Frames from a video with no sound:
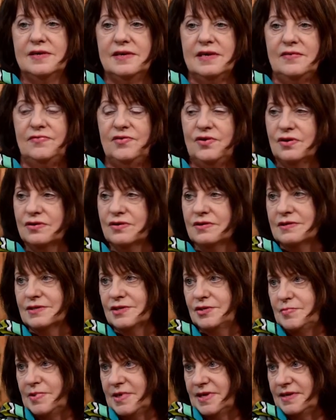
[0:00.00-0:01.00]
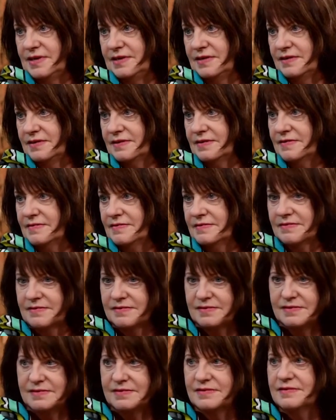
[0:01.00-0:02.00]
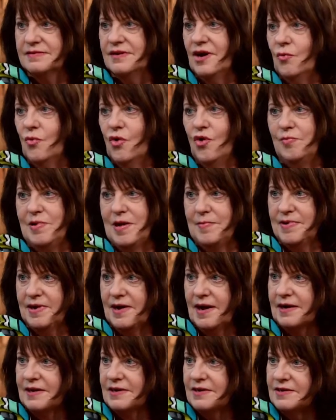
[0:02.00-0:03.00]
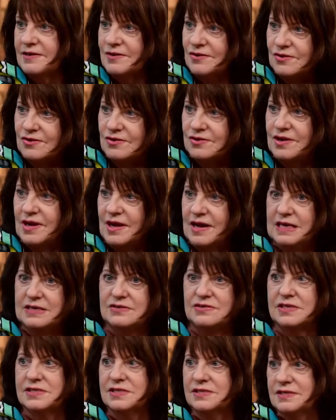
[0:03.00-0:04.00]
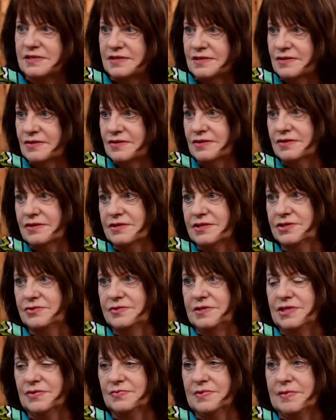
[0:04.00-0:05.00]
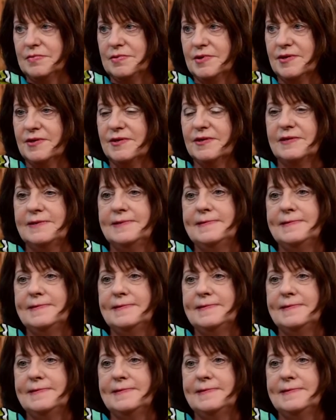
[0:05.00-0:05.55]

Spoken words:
If you're going to be a wallpaper hanger or a hairdresser or a street sweeper,